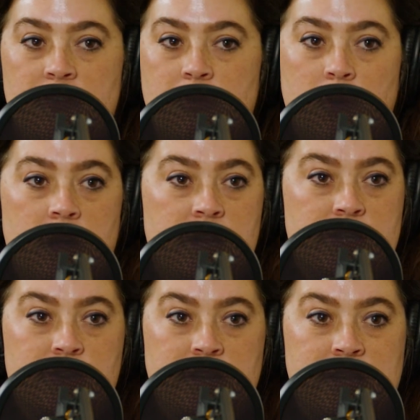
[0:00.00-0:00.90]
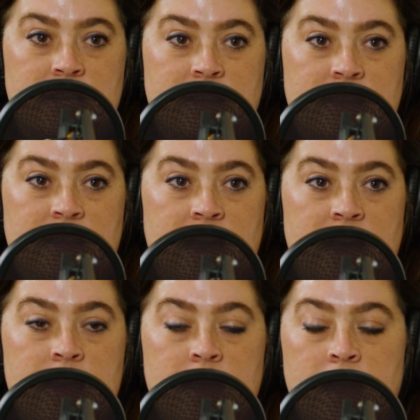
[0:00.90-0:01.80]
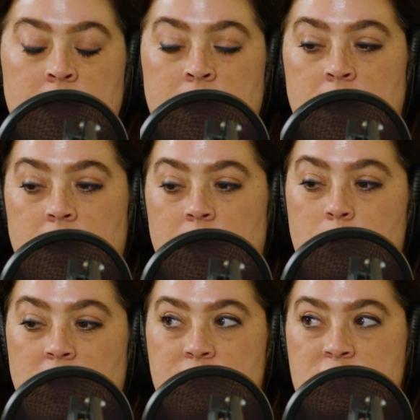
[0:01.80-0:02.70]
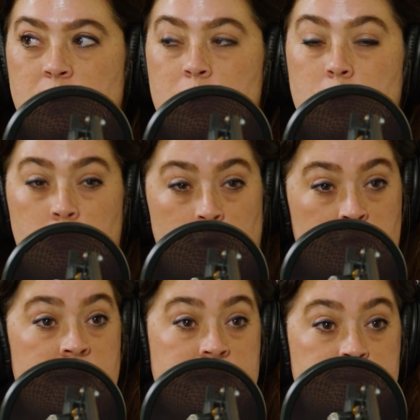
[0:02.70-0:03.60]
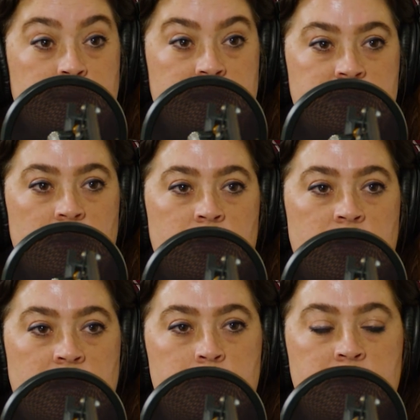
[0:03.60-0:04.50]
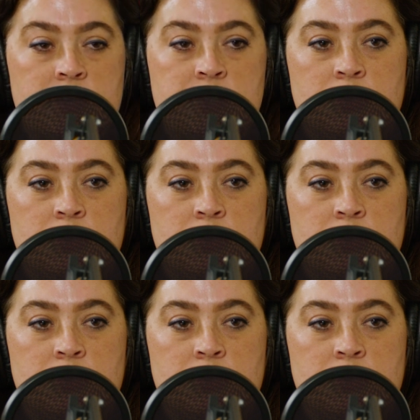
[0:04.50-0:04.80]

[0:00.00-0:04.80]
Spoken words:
off a product or anything like that. We obviously want to grow that space on our campus,